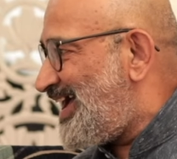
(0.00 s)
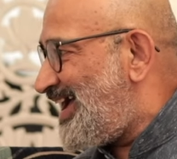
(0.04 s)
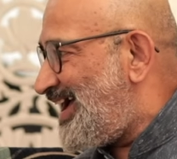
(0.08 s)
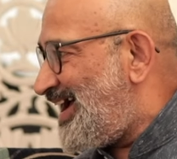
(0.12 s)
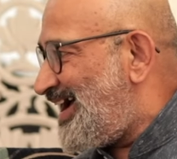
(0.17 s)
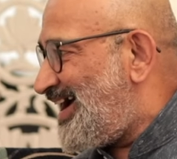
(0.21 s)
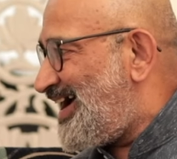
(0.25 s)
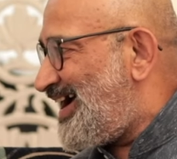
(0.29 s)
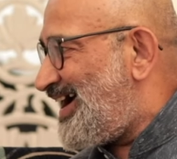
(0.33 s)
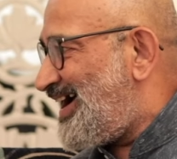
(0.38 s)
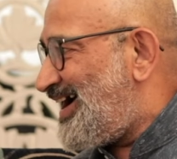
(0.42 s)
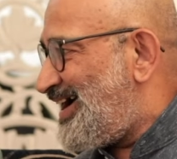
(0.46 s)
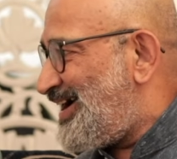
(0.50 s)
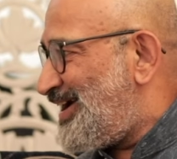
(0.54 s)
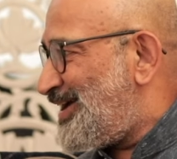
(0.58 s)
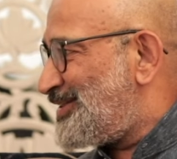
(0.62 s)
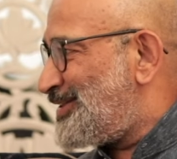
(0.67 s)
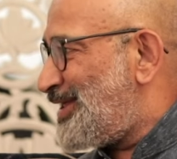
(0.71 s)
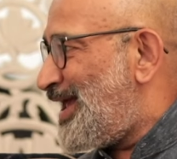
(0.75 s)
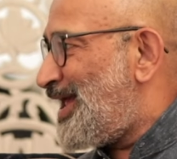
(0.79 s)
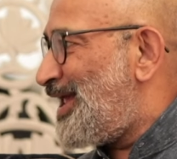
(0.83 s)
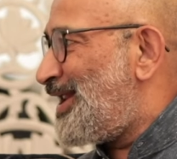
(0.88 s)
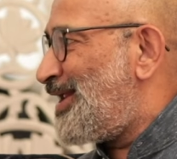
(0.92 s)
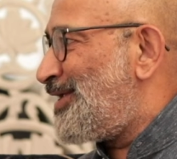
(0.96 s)

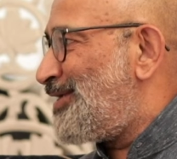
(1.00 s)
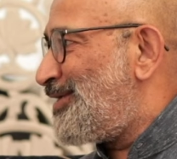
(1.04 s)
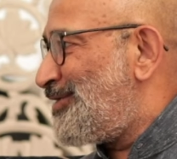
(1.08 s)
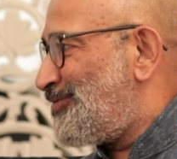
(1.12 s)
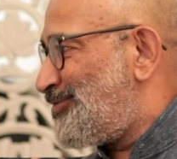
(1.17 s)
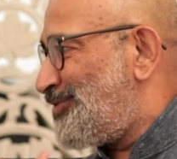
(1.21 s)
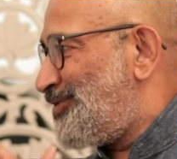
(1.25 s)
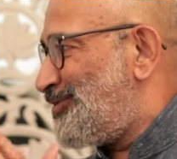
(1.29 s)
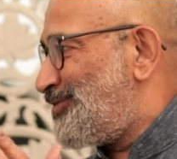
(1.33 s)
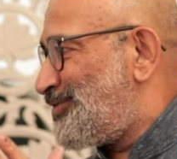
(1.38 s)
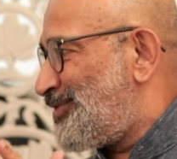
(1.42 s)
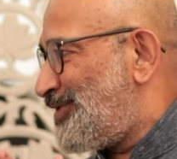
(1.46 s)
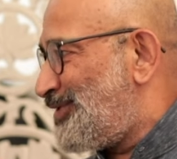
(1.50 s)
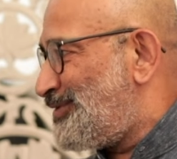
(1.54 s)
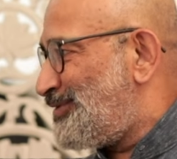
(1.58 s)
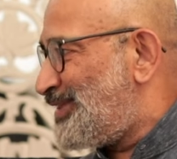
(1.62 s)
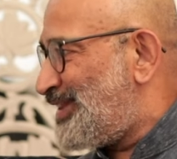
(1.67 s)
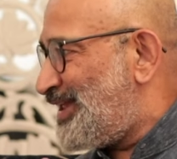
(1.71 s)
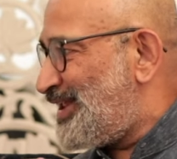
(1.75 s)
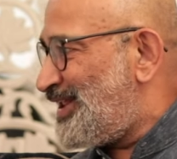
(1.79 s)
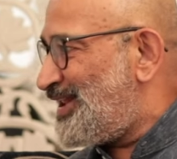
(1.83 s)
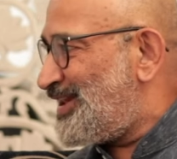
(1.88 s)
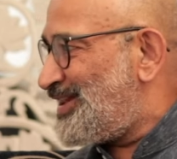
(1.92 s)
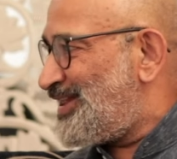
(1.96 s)
And if
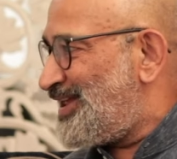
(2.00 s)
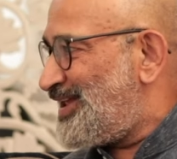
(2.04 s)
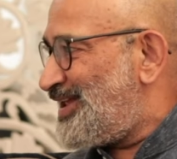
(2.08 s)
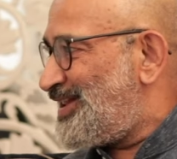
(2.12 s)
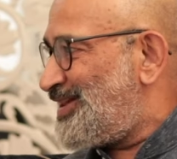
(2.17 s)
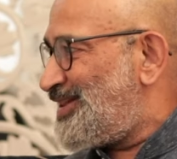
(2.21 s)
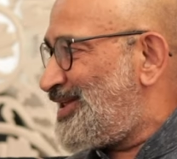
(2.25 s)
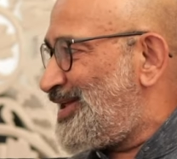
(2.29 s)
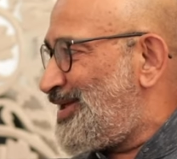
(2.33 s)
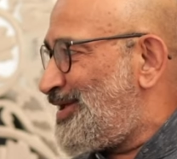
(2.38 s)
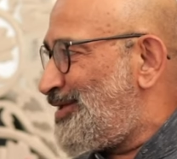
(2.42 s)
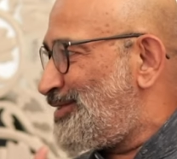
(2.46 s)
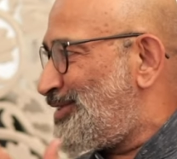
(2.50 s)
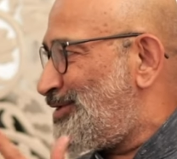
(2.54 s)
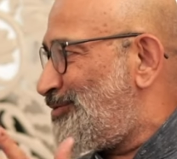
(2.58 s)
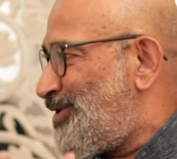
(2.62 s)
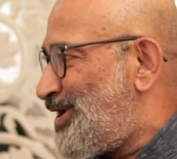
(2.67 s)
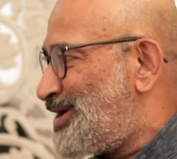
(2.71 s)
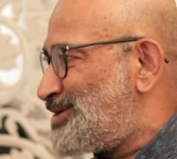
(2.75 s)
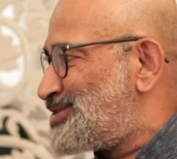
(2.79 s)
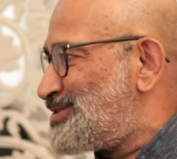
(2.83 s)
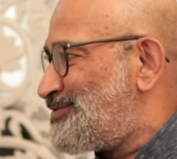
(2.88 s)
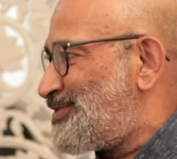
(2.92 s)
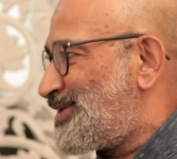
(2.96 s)
in the
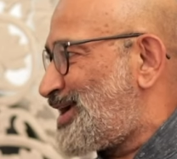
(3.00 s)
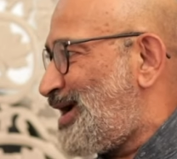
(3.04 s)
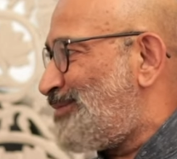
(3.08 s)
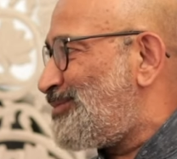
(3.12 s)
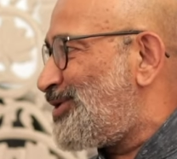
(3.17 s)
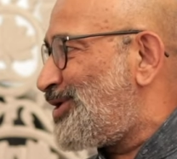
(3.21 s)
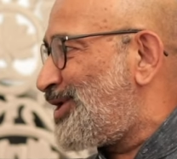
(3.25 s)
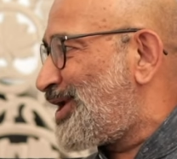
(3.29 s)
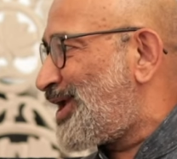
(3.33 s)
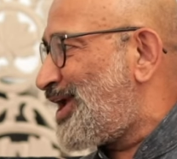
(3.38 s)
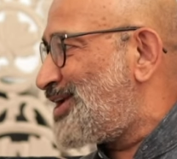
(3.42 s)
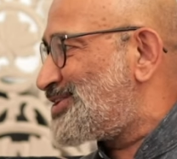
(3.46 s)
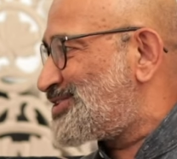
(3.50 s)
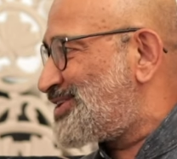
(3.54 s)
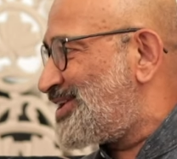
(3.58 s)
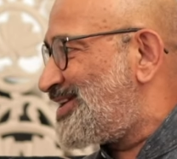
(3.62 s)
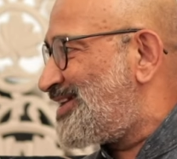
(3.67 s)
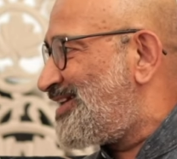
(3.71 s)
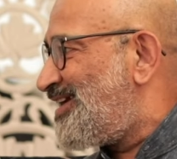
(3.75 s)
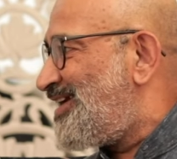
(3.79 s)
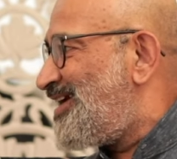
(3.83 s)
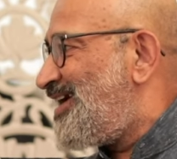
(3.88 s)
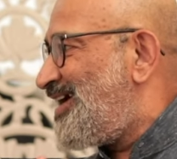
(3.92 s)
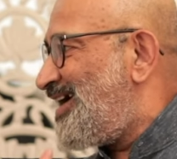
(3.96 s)
words of a
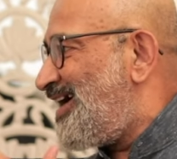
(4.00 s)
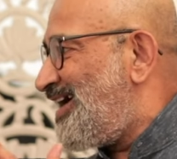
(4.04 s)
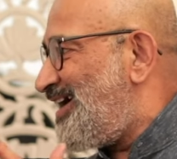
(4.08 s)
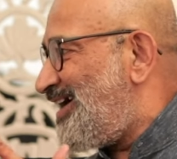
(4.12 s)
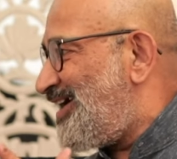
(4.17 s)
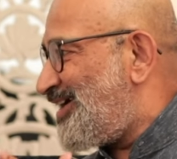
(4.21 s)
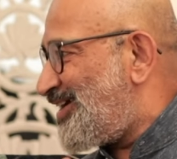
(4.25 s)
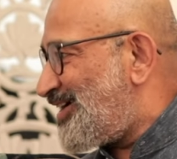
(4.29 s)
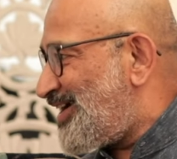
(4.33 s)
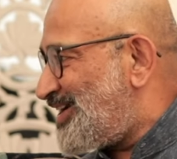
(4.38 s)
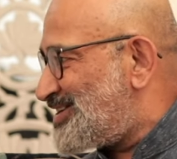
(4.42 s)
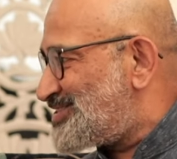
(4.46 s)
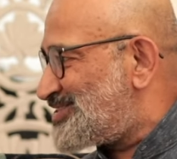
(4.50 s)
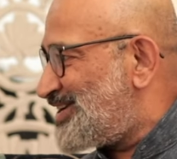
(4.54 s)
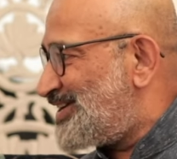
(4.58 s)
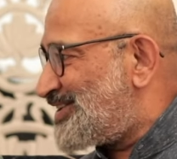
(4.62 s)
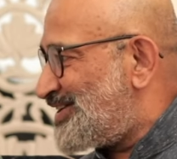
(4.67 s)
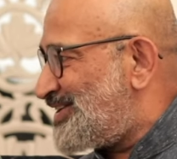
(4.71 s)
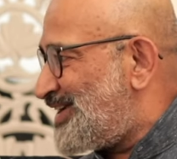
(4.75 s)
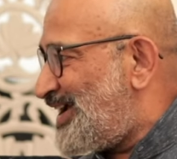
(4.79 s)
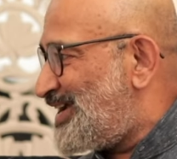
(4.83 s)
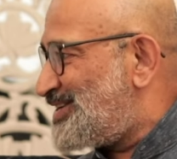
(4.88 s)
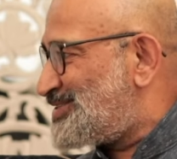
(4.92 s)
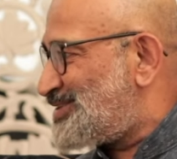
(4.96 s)
communication
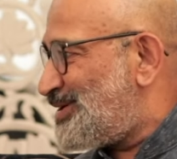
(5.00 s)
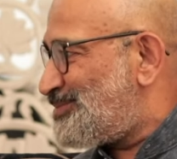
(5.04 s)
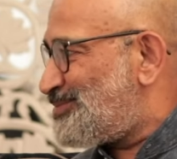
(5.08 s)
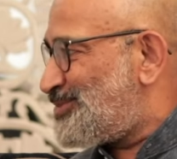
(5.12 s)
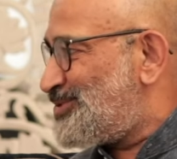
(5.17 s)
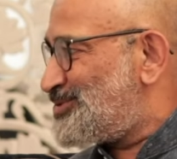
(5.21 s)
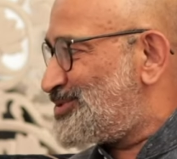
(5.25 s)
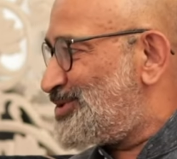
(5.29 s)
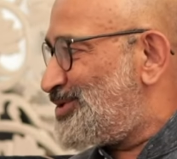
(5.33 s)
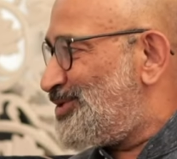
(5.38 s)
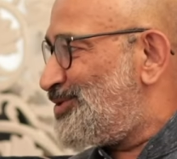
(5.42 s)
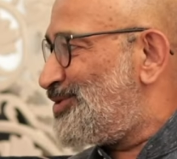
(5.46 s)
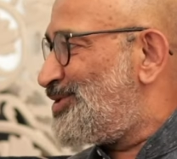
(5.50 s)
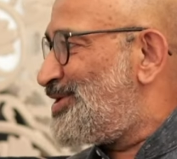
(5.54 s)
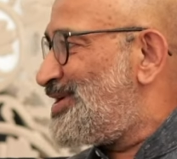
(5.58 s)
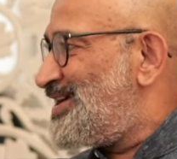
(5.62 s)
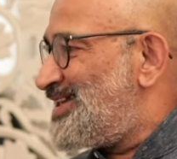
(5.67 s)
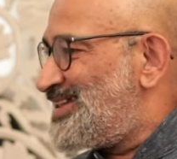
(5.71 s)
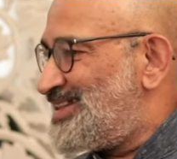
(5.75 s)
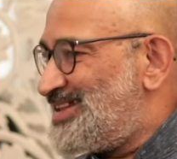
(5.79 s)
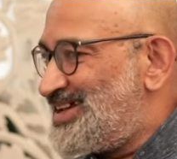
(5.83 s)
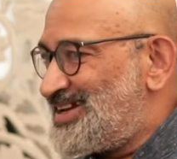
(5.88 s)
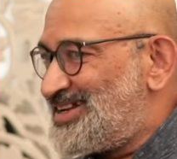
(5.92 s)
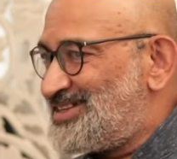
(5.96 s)
consultant, I suppose, you know,
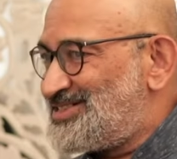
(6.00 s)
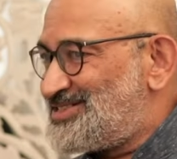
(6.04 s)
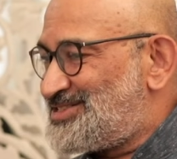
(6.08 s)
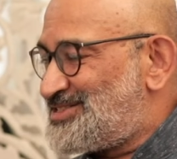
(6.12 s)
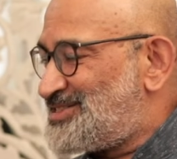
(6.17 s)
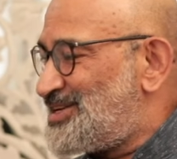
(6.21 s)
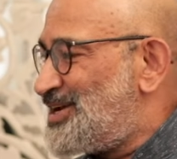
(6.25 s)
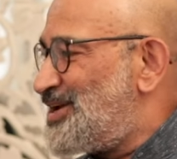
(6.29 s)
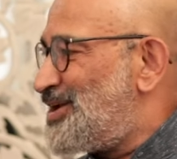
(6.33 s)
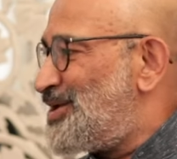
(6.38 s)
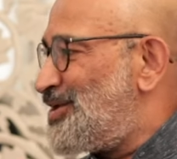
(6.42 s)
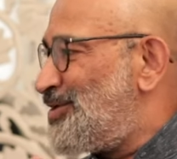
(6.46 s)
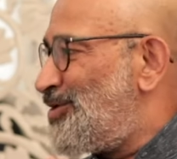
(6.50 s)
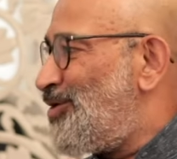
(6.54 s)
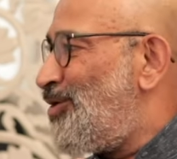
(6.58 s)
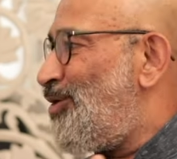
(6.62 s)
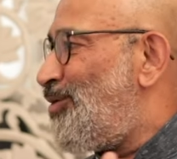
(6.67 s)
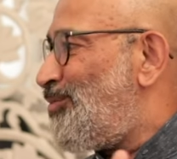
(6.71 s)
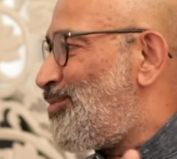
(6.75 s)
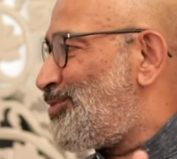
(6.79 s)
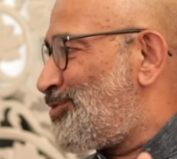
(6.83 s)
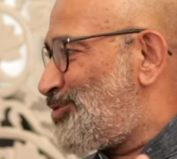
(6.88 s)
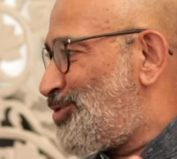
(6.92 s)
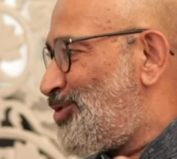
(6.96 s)
there is
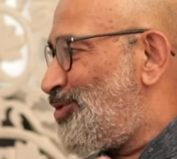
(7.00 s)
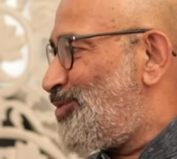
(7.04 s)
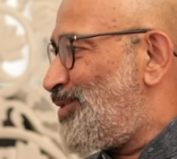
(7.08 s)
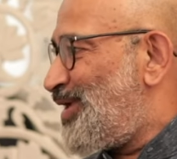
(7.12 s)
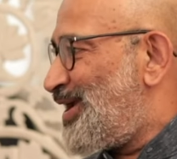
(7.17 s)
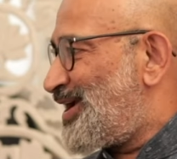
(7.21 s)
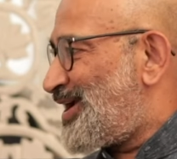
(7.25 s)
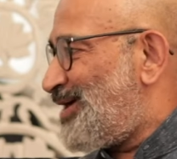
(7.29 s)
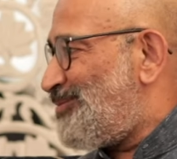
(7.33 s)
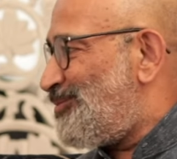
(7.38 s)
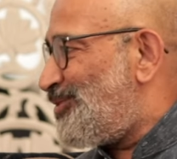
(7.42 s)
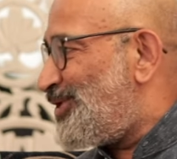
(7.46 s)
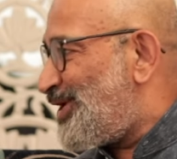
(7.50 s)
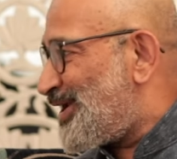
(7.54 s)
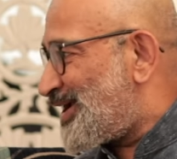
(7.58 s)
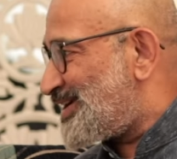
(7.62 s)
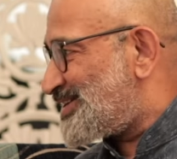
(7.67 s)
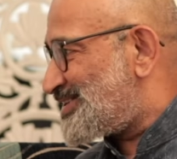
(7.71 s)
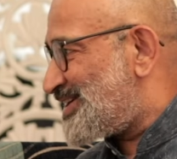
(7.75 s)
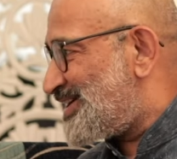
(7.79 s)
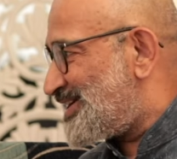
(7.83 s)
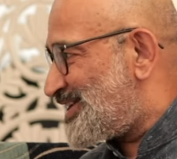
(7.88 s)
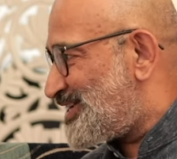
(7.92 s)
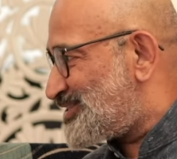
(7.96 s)
no two-way communication.